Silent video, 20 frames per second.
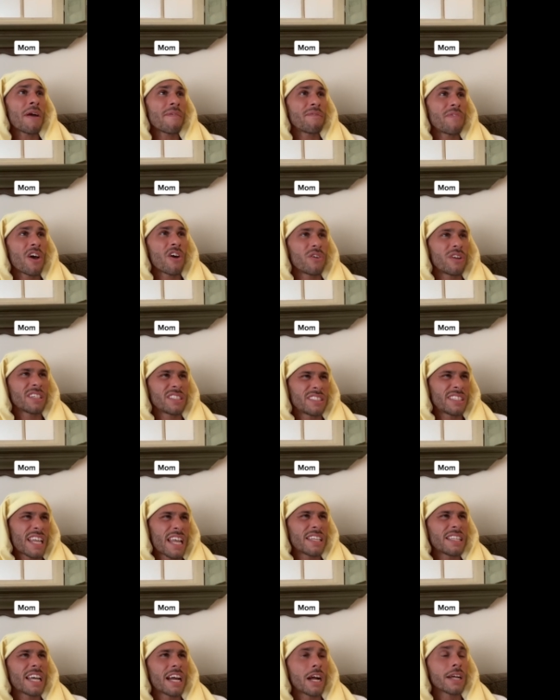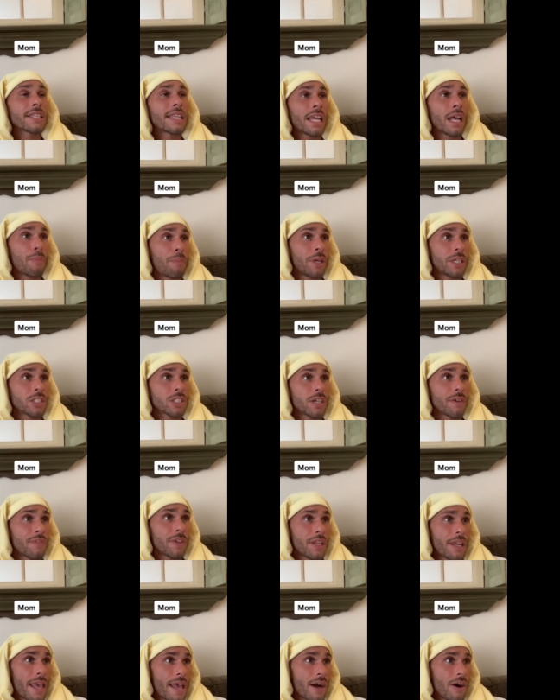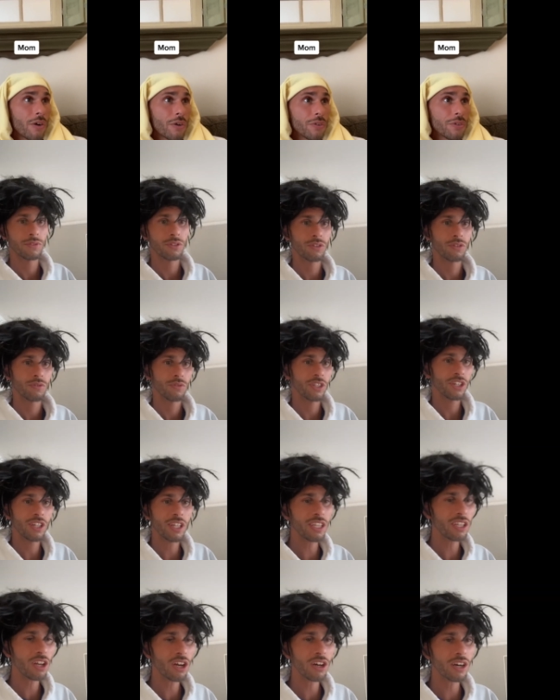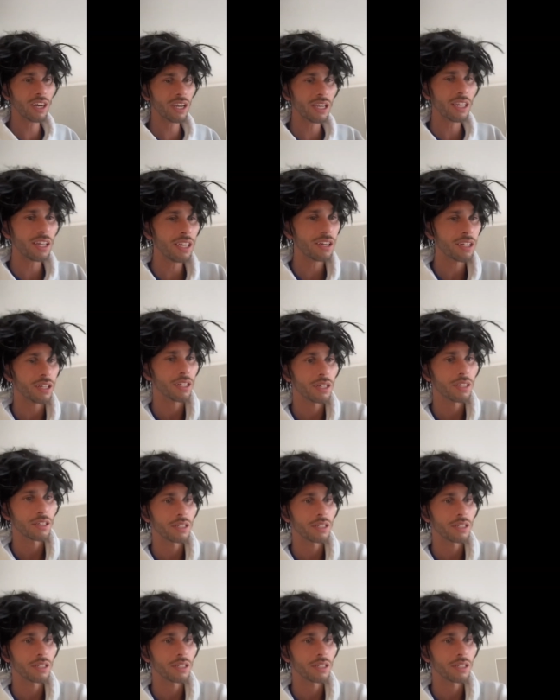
phone and stand there. I'll take a picture of you now. Really? All right, here.